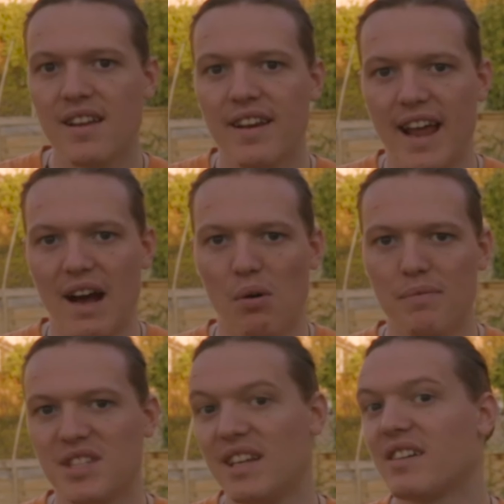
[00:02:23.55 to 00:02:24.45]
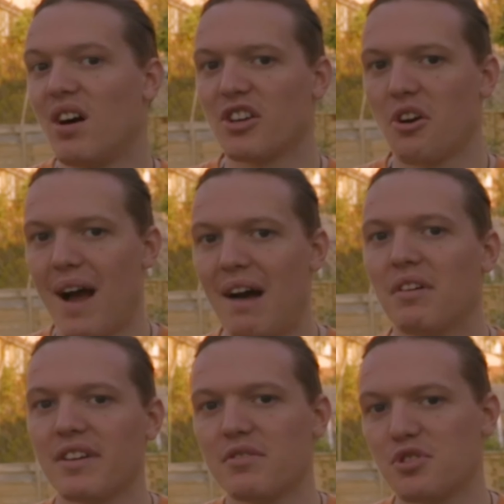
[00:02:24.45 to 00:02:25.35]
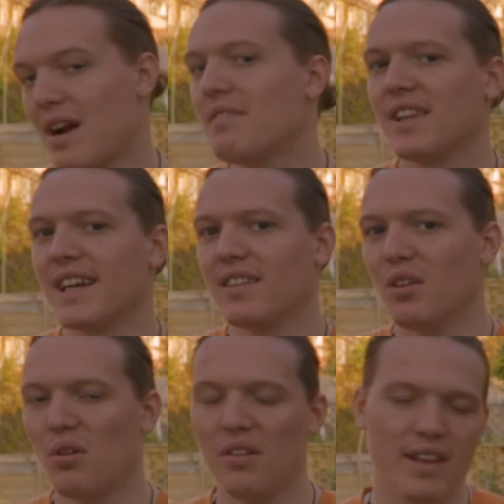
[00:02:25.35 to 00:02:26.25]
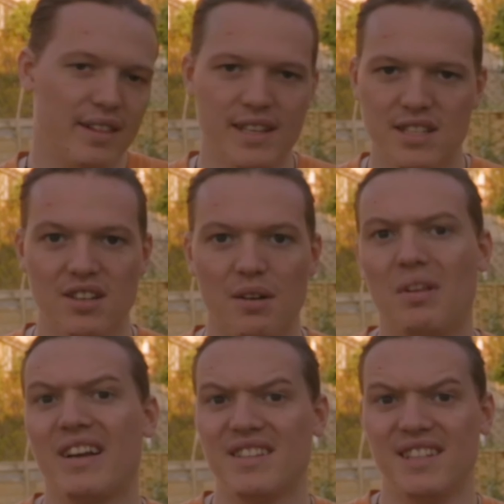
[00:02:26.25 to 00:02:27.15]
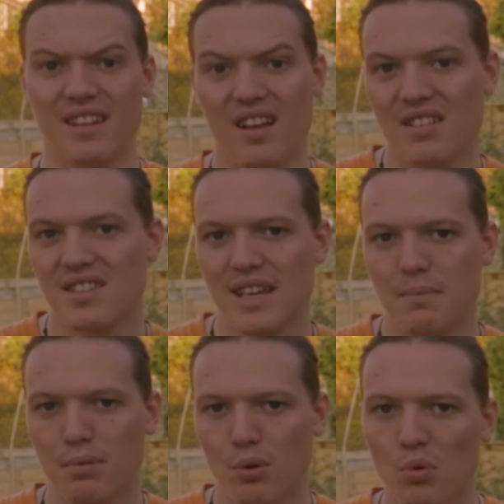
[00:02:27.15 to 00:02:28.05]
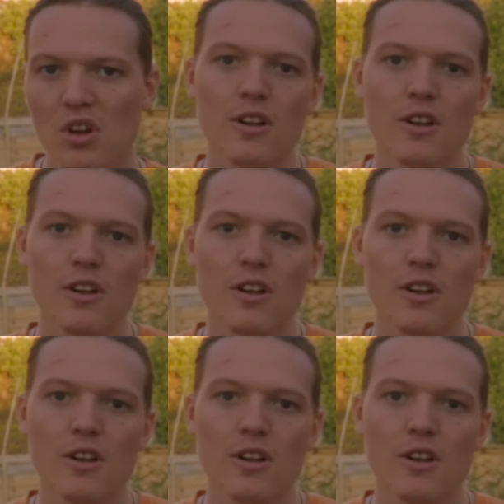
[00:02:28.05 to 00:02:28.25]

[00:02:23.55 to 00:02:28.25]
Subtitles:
Now, obviously, I can't go out and go traveling a lot in this time like I did last April,